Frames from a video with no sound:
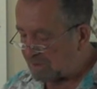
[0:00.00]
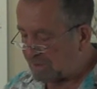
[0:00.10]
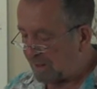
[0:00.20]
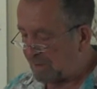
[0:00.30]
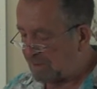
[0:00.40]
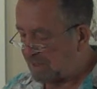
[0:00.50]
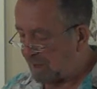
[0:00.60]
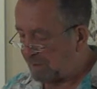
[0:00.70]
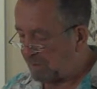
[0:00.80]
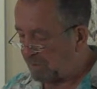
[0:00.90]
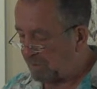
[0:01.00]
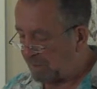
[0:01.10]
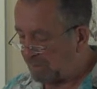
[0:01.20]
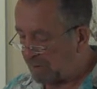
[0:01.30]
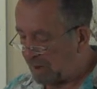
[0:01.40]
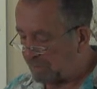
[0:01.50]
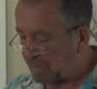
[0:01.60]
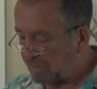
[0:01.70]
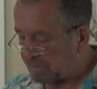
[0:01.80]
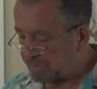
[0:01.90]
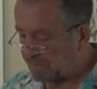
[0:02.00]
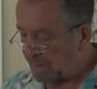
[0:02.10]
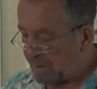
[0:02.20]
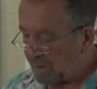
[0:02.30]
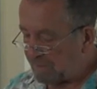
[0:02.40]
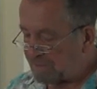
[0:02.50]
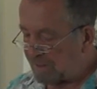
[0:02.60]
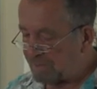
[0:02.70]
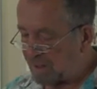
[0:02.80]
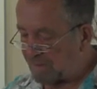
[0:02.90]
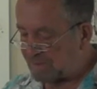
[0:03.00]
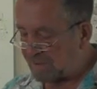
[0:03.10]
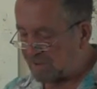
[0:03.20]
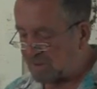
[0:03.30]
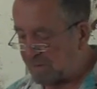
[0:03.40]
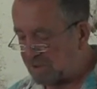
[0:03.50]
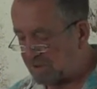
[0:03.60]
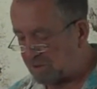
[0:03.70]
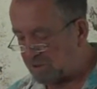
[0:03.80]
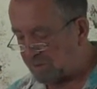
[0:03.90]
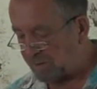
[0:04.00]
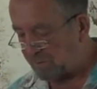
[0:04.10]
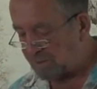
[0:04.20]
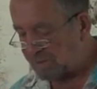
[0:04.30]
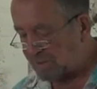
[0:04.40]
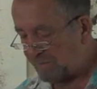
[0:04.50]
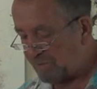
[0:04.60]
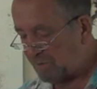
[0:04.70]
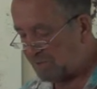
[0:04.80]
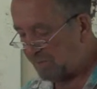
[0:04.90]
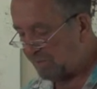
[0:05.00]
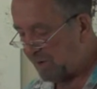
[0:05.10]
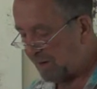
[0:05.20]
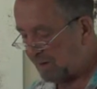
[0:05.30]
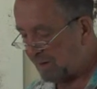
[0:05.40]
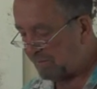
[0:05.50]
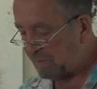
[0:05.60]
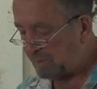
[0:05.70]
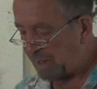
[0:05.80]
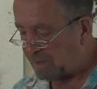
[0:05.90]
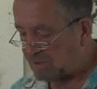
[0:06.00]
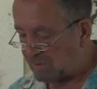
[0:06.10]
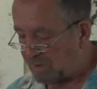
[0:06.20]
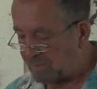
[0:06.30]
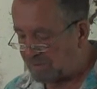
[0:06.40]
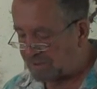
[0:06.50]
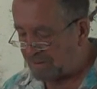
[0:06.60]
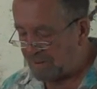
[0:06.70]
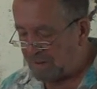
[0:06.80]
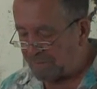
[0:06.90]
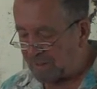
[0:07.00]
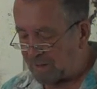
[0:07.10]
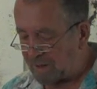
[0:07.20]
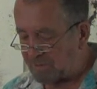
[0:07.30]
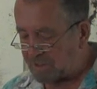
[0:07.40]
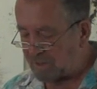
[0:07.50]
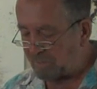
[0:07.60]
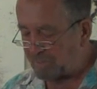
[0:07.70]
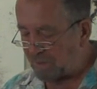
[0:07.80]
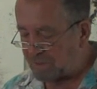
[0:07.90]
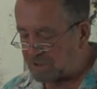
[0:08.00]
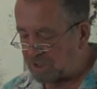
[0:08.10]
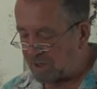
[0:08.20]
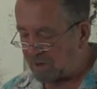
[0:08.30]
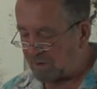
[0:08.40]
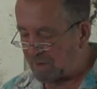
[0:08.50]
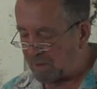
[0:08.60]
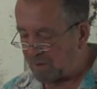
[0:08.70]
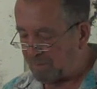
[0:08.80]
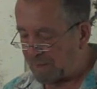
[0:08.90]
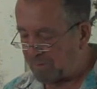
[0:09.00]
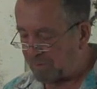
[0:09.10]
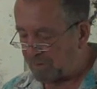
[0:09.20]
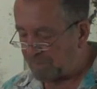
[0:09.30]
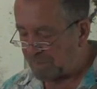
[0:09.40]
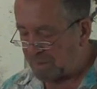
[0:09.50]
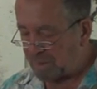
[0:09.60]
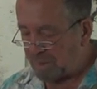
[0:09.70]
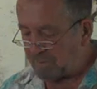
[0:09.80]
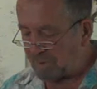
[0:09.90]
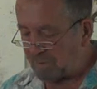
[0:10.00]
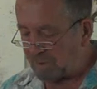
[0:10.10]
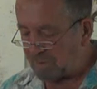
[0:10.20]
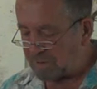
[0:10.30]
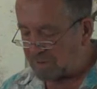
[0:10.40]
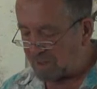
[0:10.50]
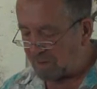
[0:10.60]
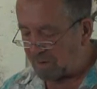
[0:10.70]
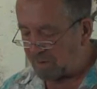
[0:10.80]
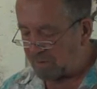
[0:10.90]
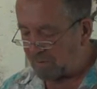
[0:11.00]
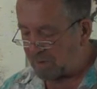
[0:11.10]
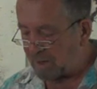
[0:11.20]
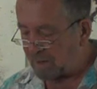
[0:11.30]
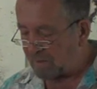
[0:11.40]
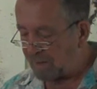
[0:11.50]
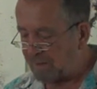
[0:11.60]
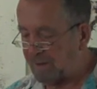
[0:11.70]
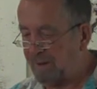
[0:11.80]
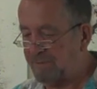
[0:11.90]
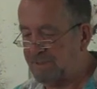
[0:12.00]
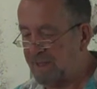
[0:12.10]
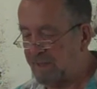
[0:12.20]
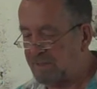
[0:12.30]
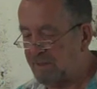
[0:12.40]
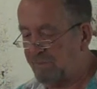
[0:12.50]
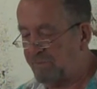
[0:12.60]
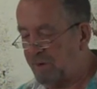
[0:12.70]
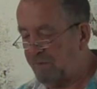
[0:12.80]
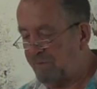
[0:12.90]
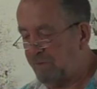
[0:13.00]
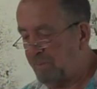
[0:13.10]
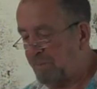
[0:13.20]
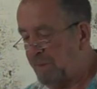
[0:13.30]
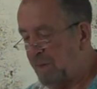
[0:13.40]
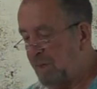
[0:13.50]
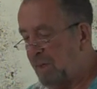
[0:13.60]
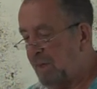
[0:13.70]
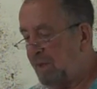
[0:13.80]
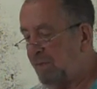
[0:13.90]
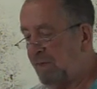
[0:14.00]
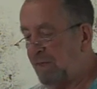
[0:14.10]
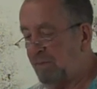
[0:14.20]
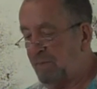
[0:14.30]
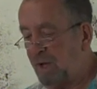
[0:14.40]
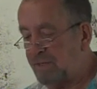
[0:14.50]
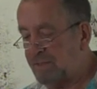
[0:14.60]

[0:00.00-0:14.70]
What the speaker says: one of his goals. He counted upon the illusion of freedom to get him through the day, the week, the year. Dreams could not be discounted, but they belonged to another plane. Splinters, they decided, would be a problem. But sometimes as a